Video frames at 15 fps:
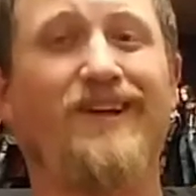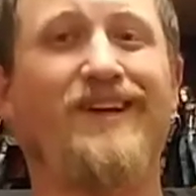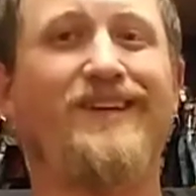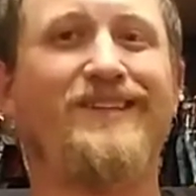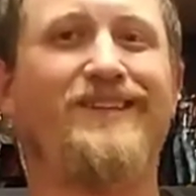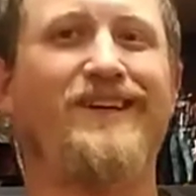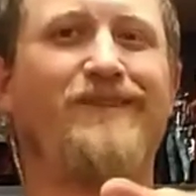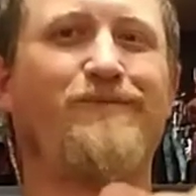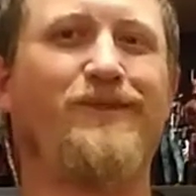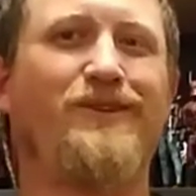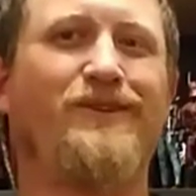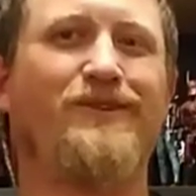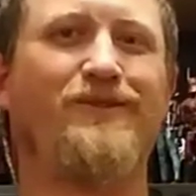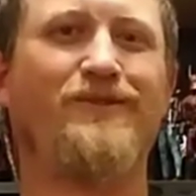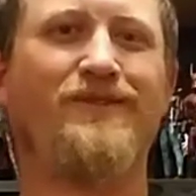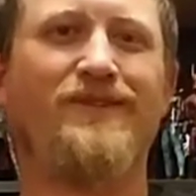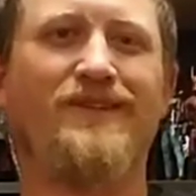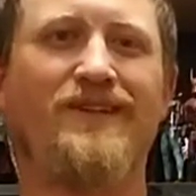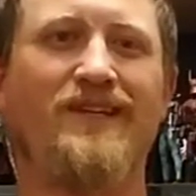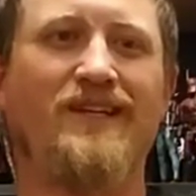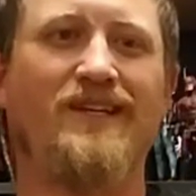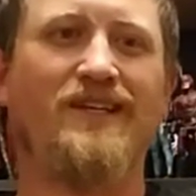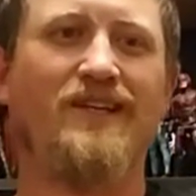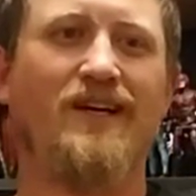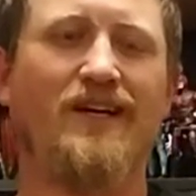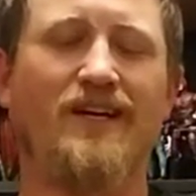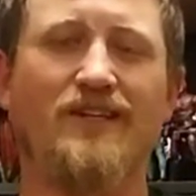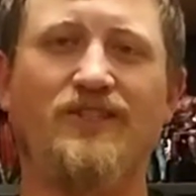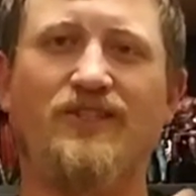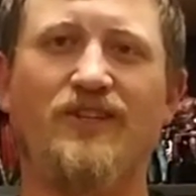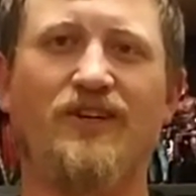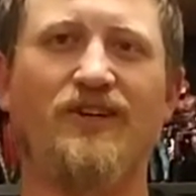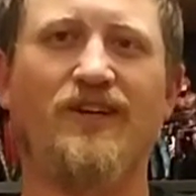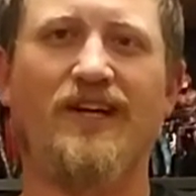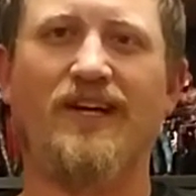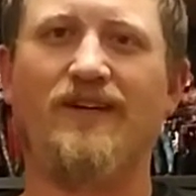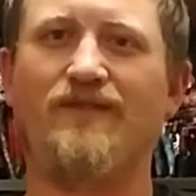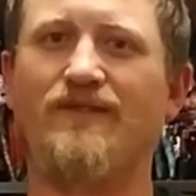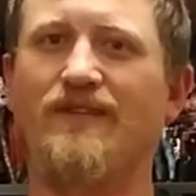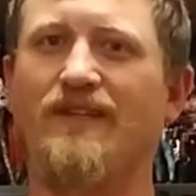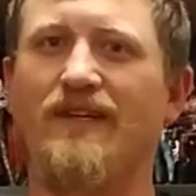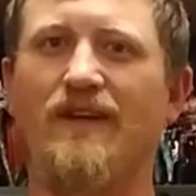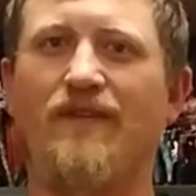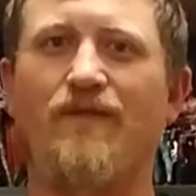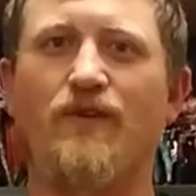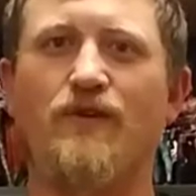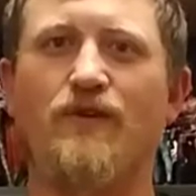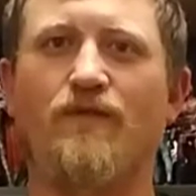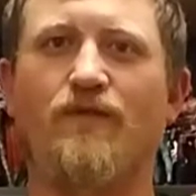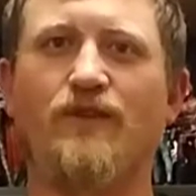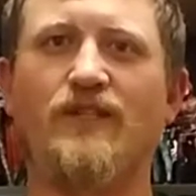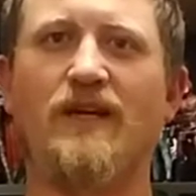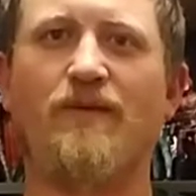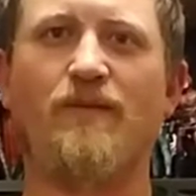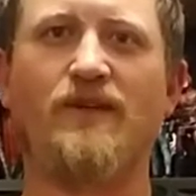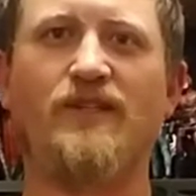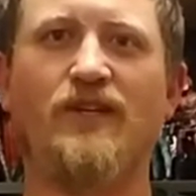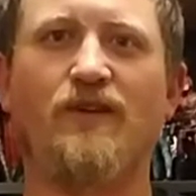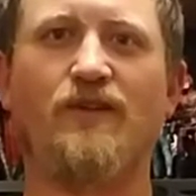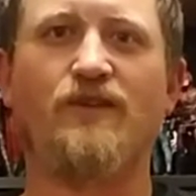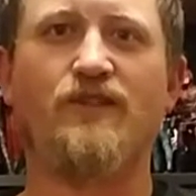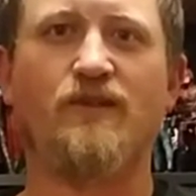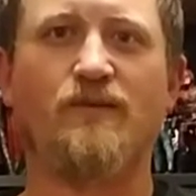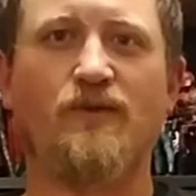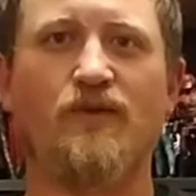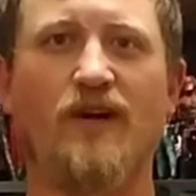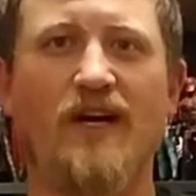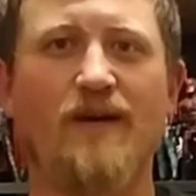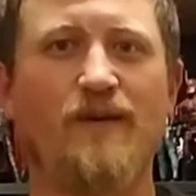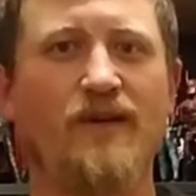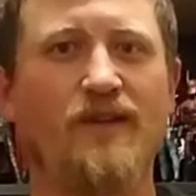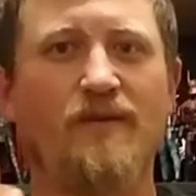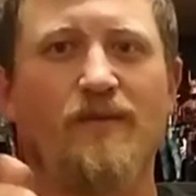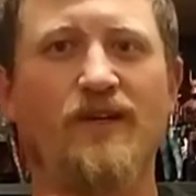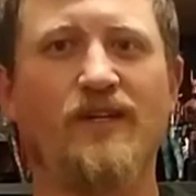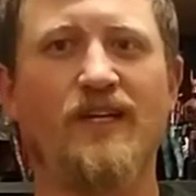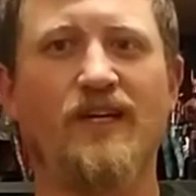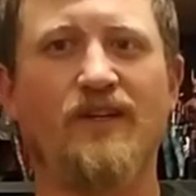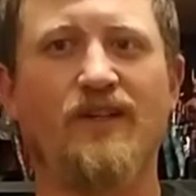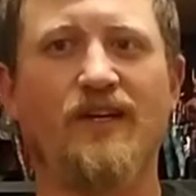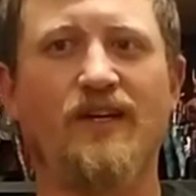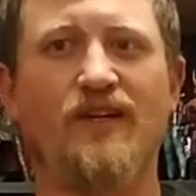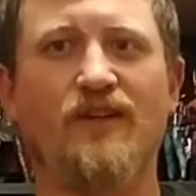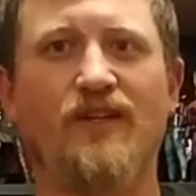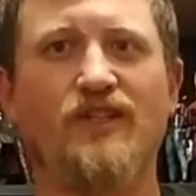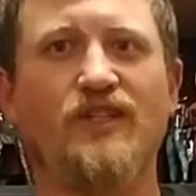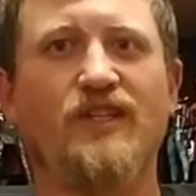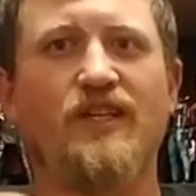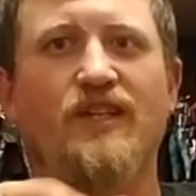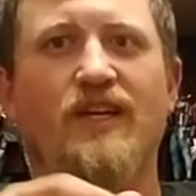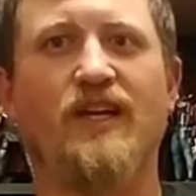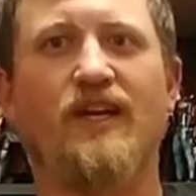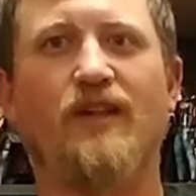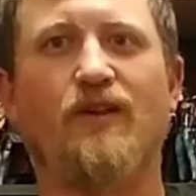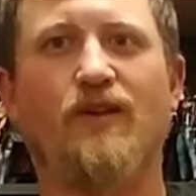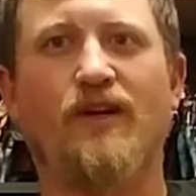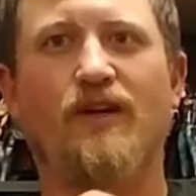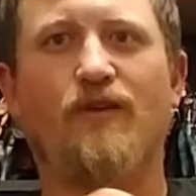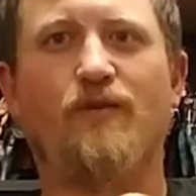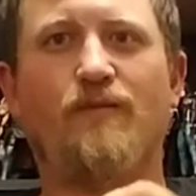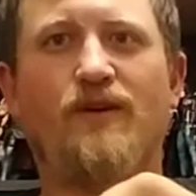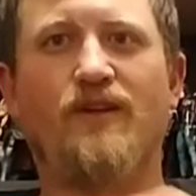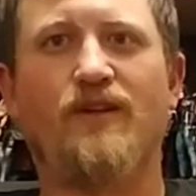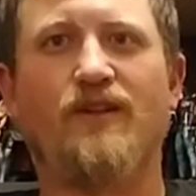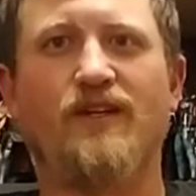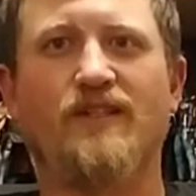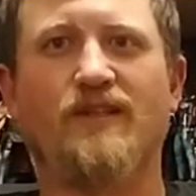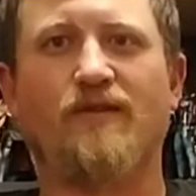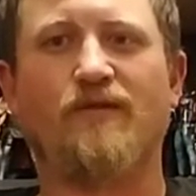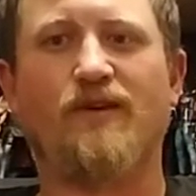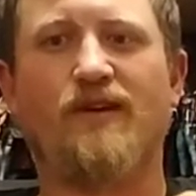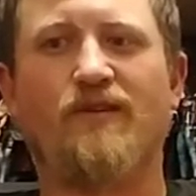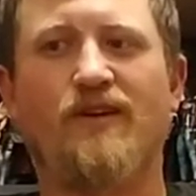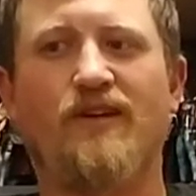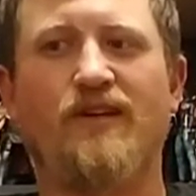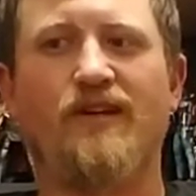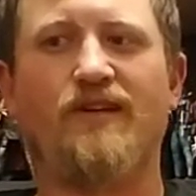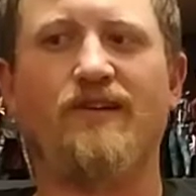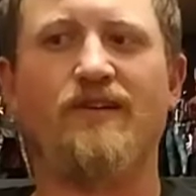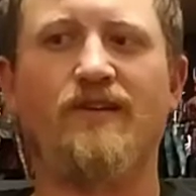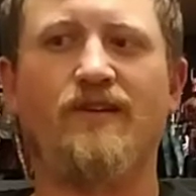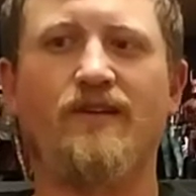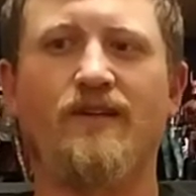like it down below. Uh, share it out. If you're the first time on my channel, subscribe, hit the button down there, and then just hit that little arrow button. I think it's like right around here,